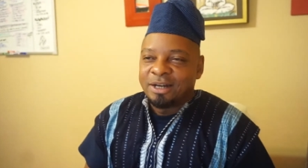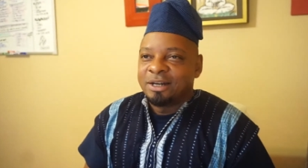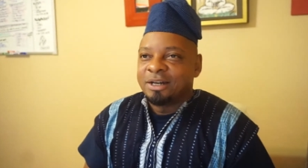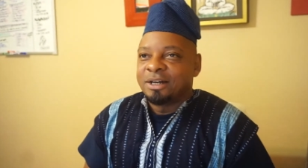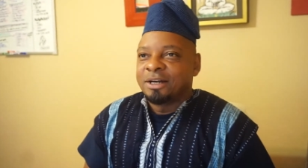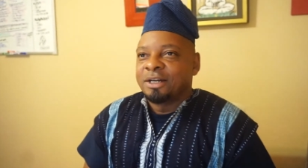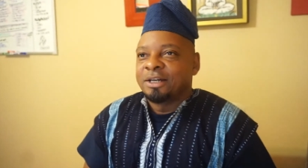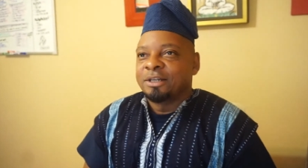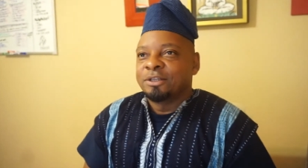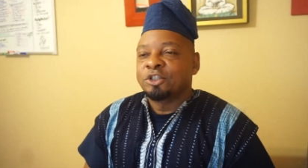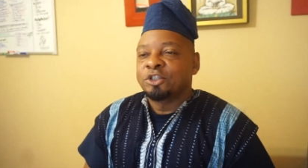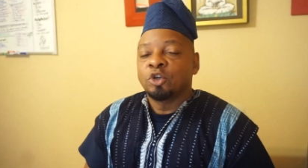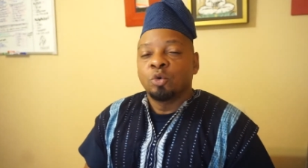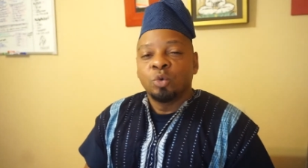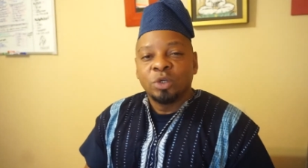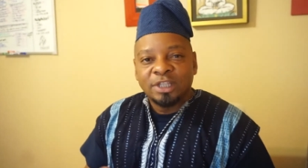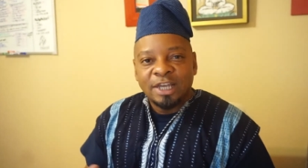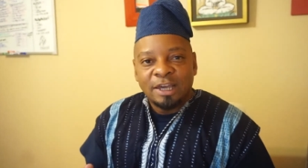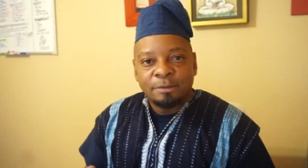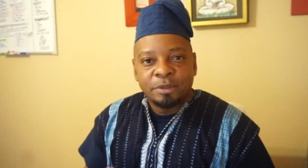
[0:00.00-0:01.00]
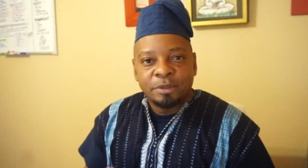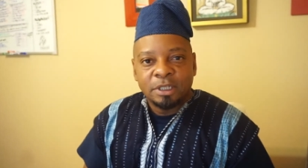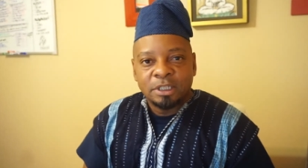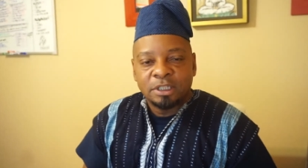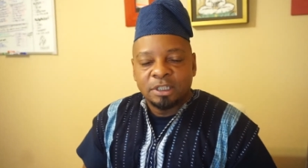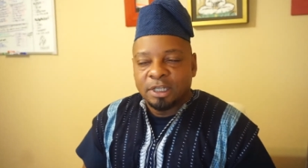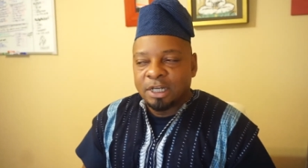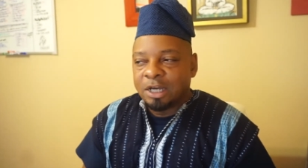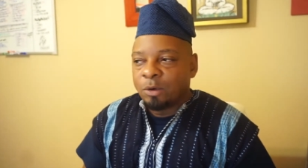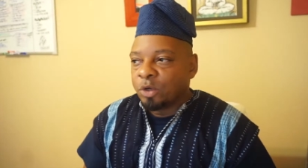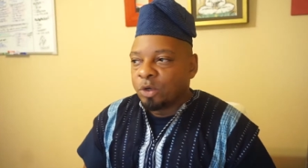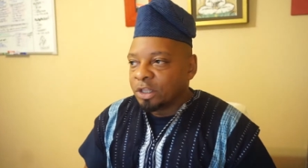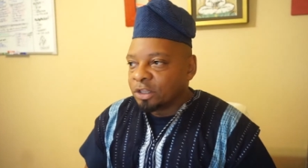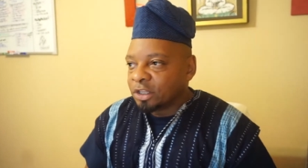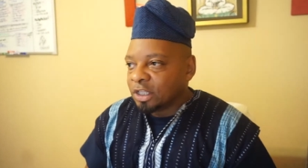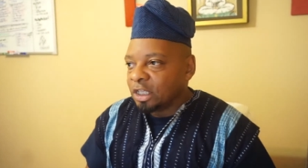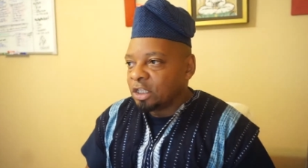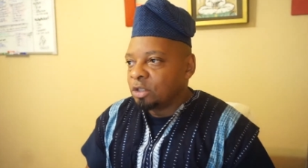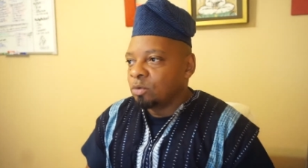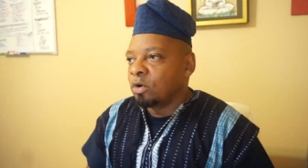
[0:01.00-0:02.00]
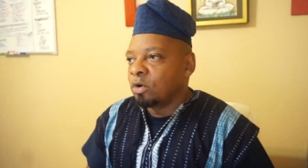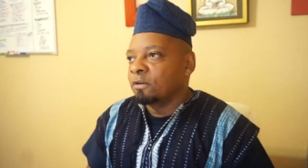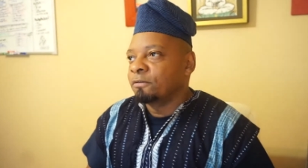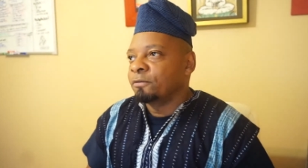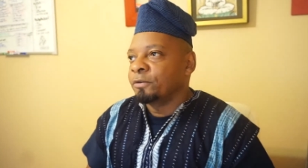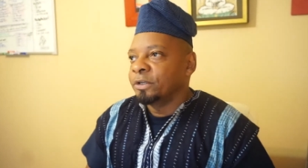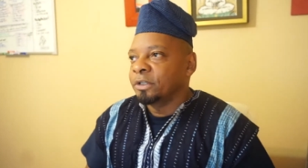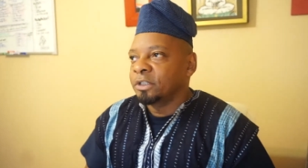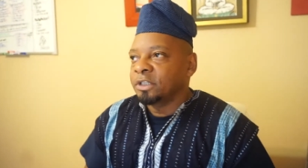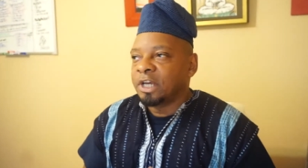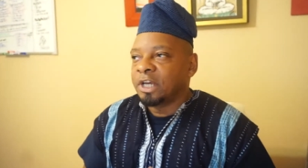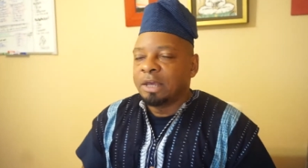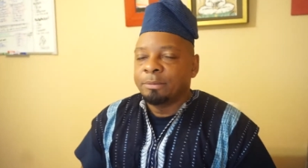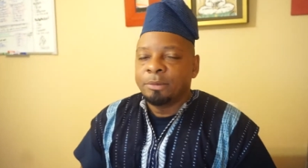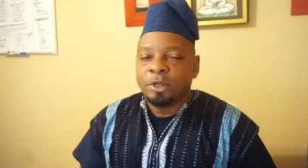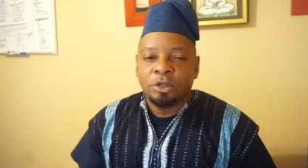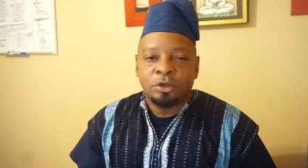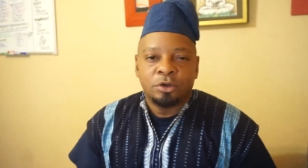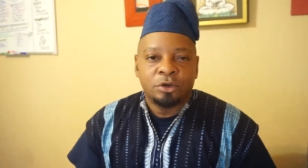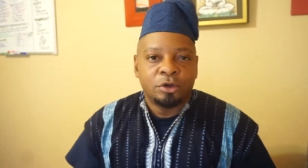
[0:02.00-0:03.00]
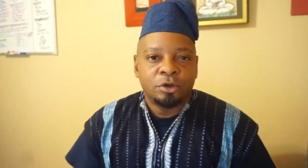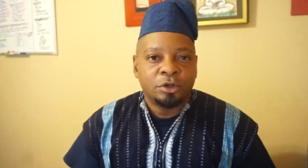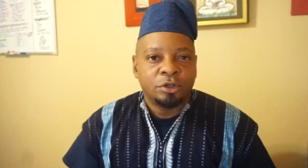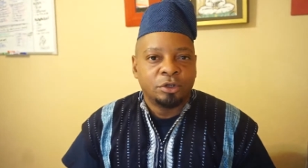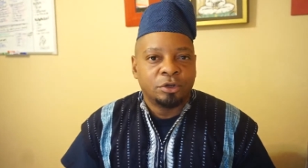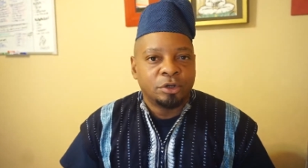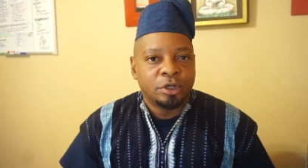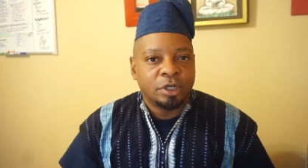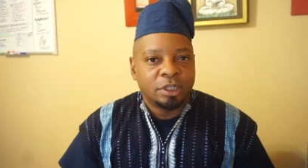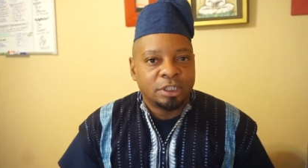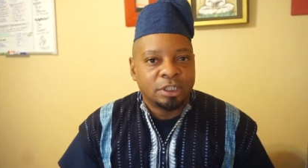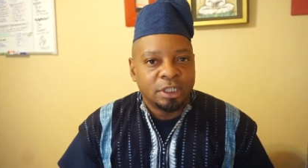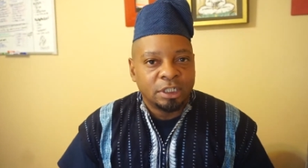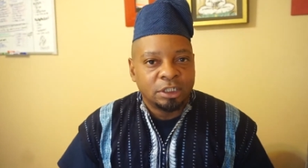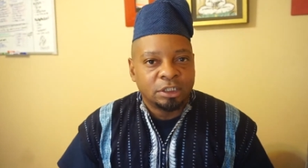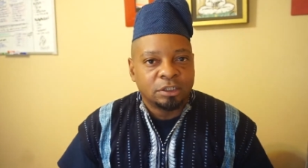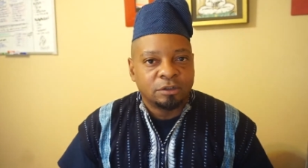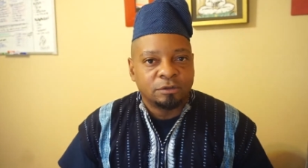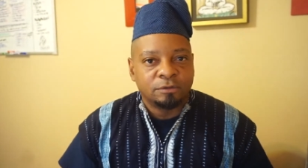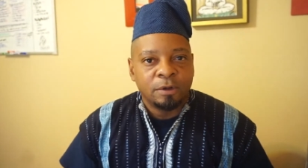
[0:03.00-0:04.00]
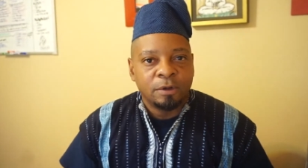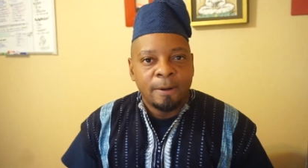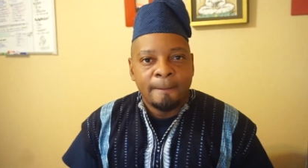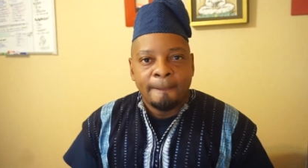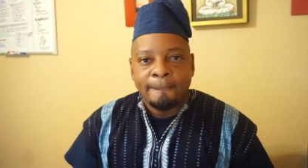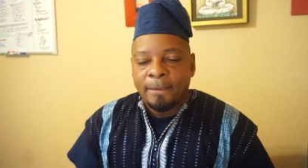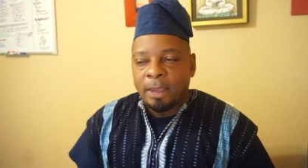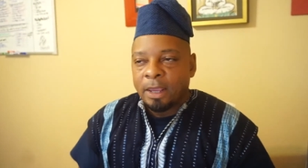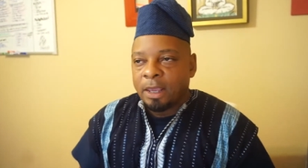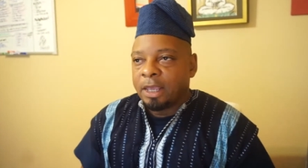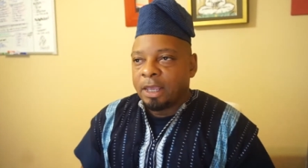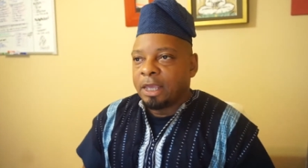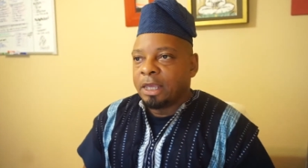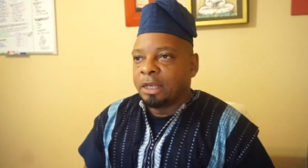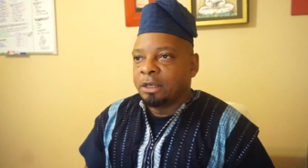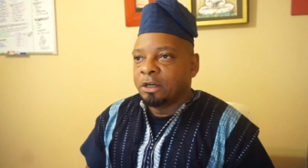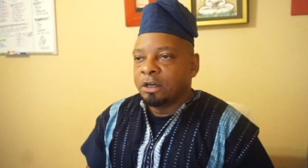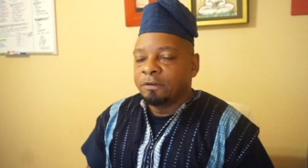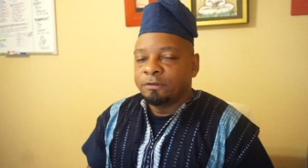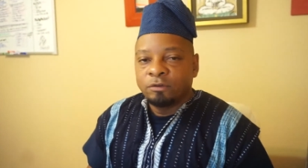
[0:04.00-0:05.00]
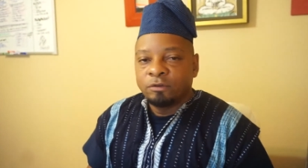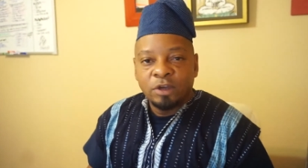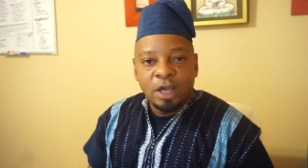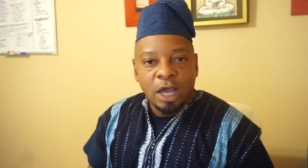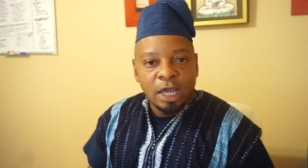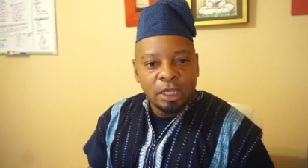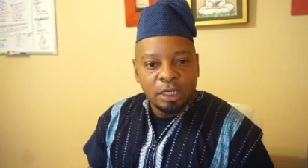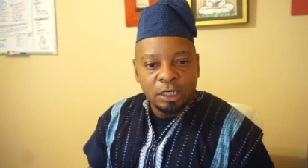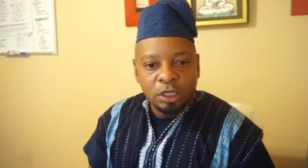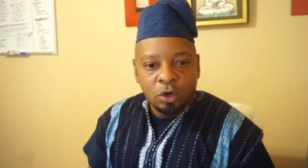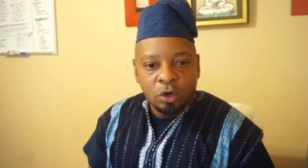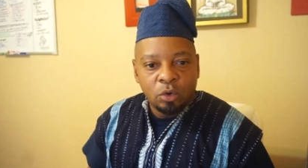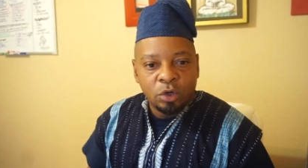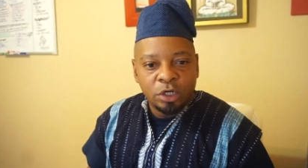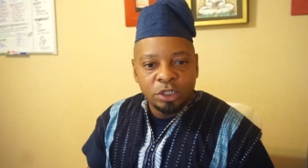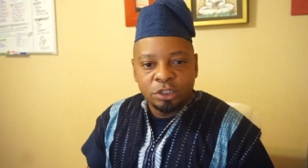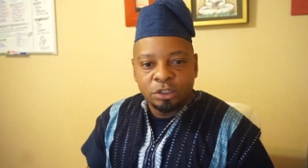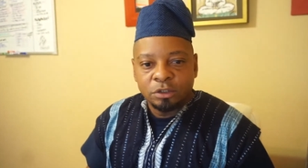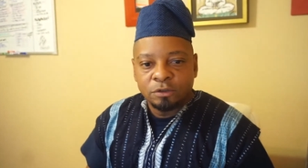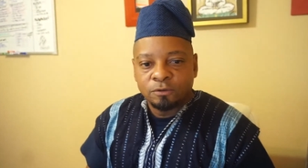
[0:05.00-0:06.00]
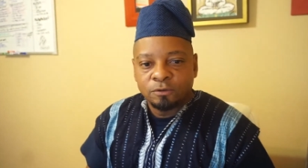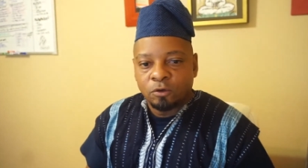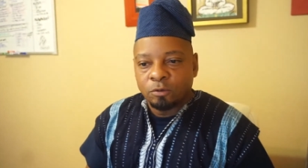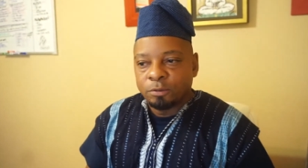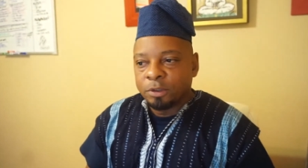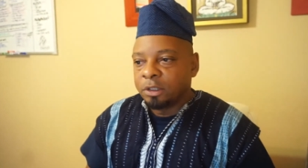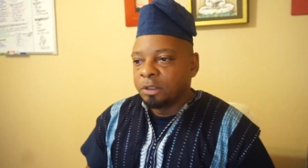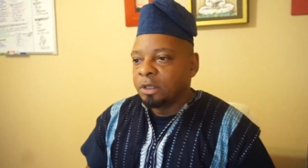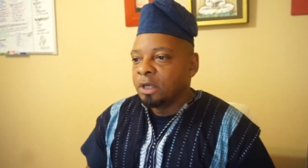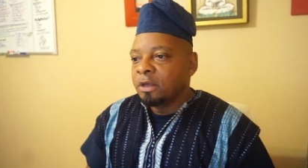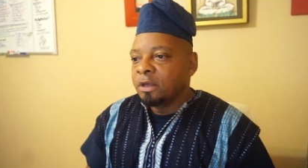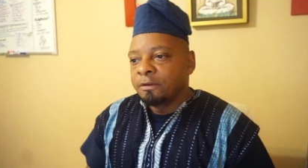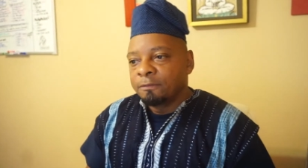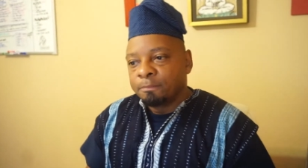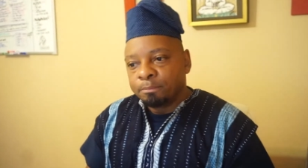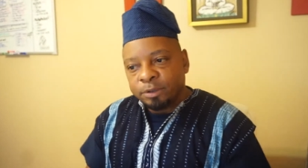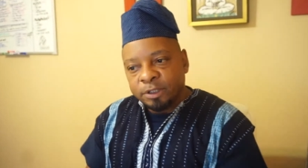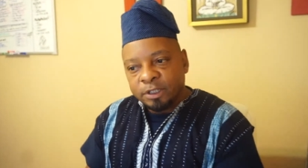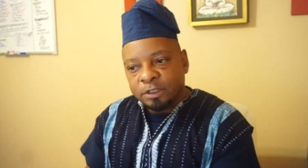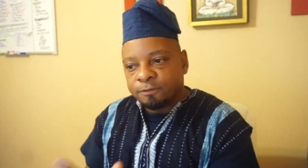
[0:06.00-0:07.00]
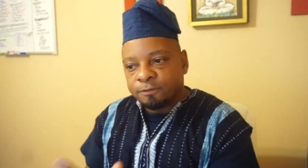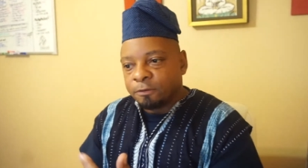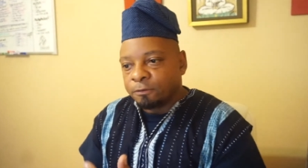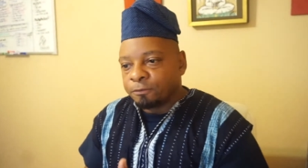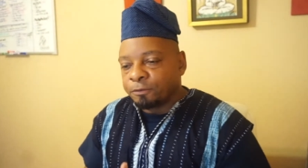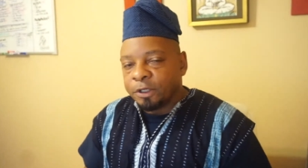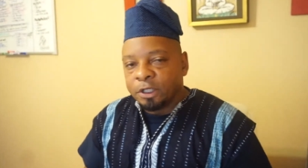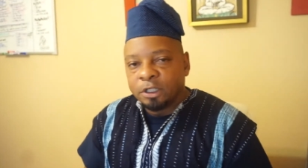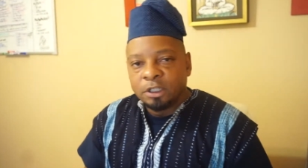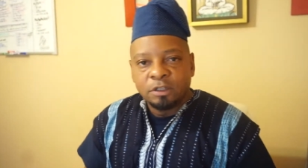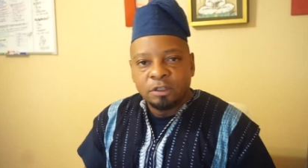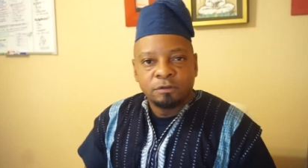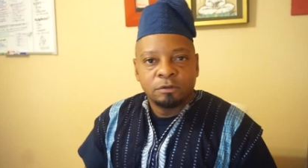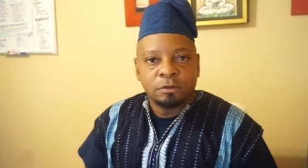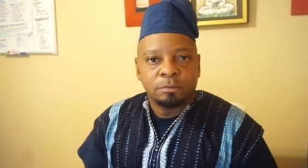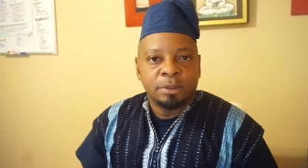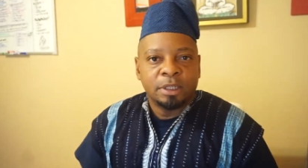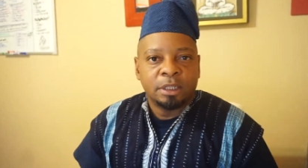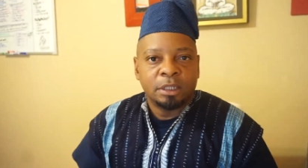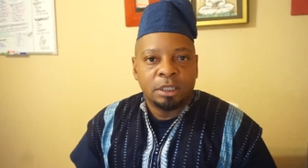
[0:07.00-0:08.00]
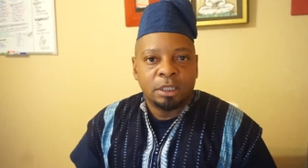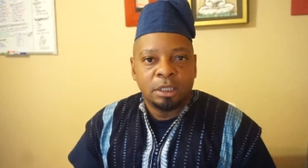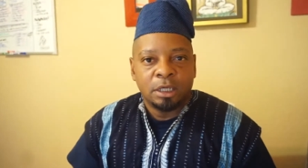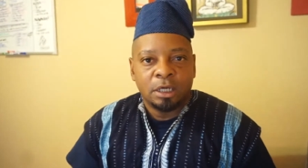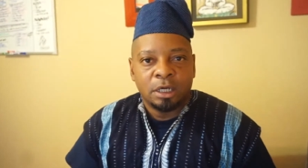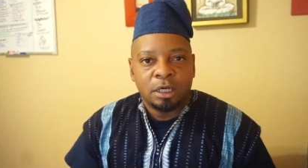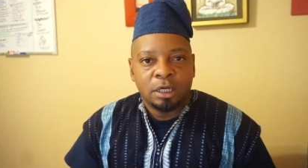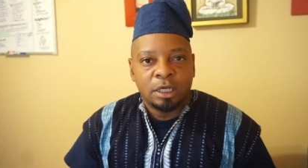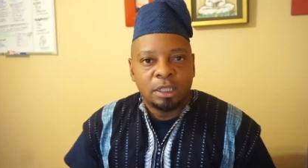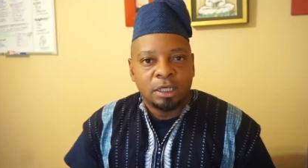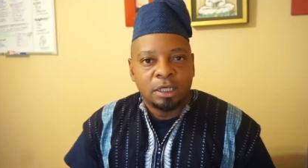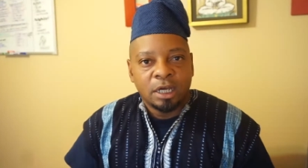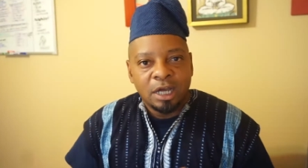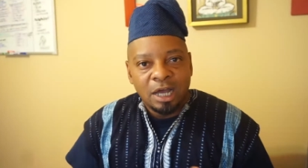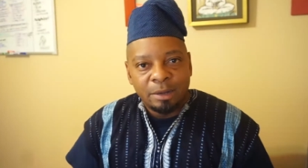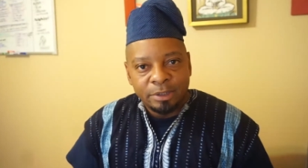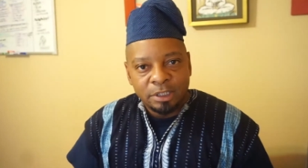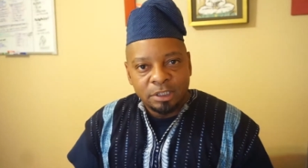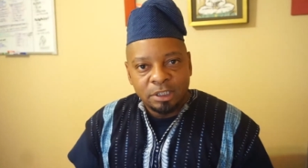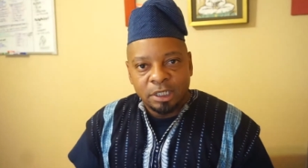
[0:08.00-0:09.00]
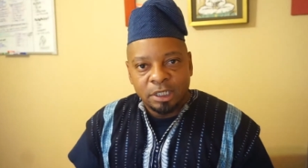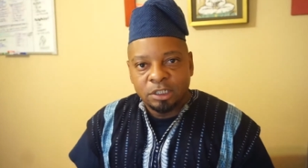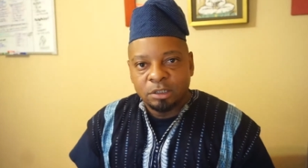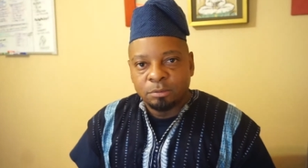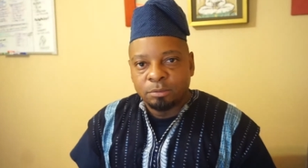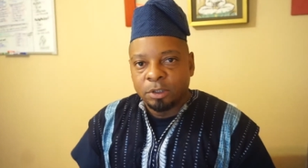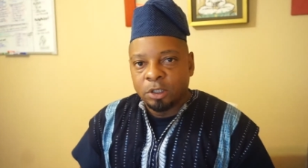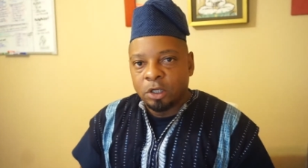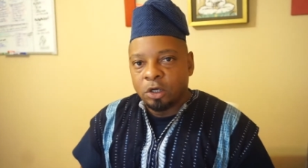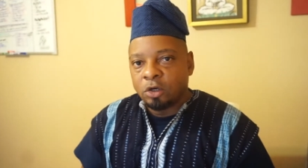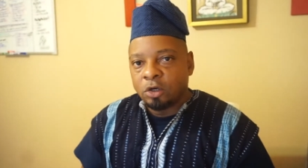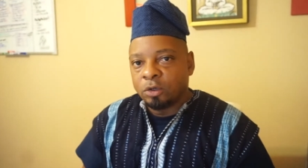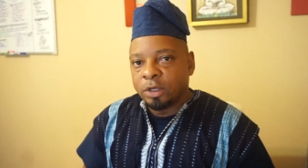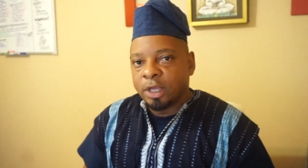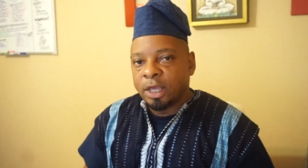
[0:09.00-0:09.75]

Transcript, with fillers: Uh, so with that being said, I want to thank you all for your time and your, your attention. And uh, if you've got any questions for me, please feel free to leave them in the uh, in the comment section below.